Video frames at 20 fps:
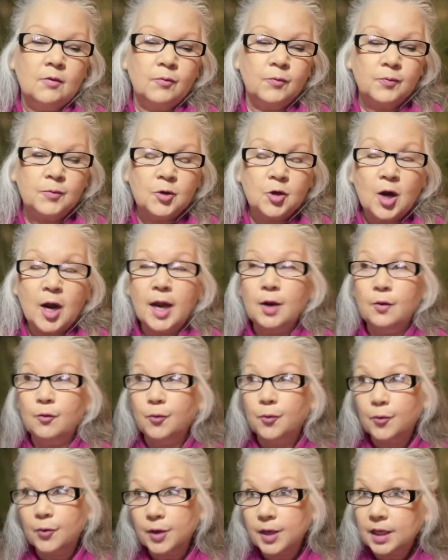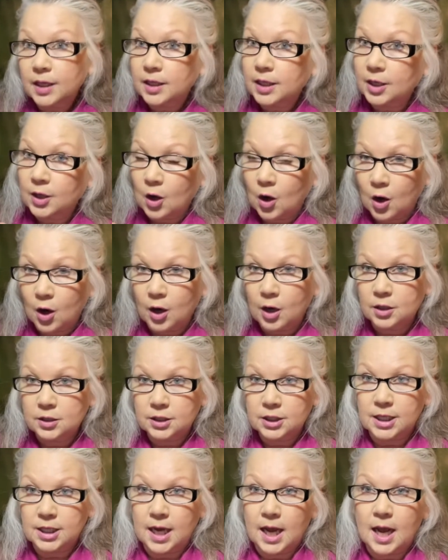trying really hard
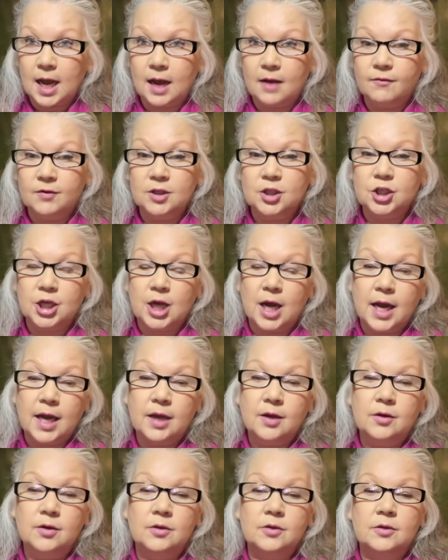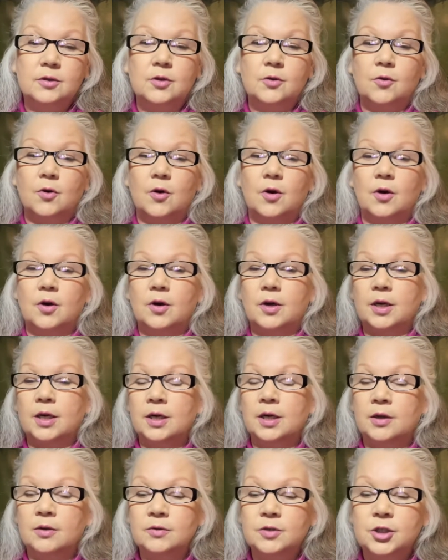to have a child, or, you
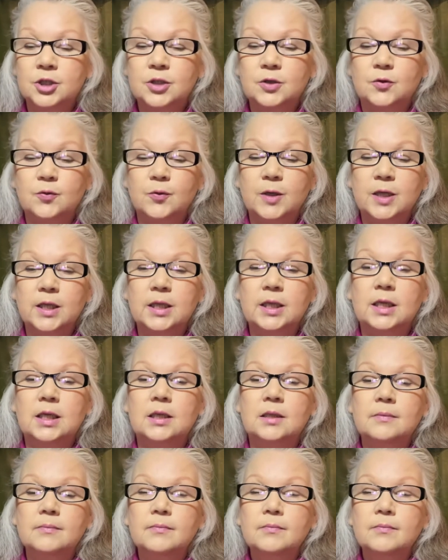know, just really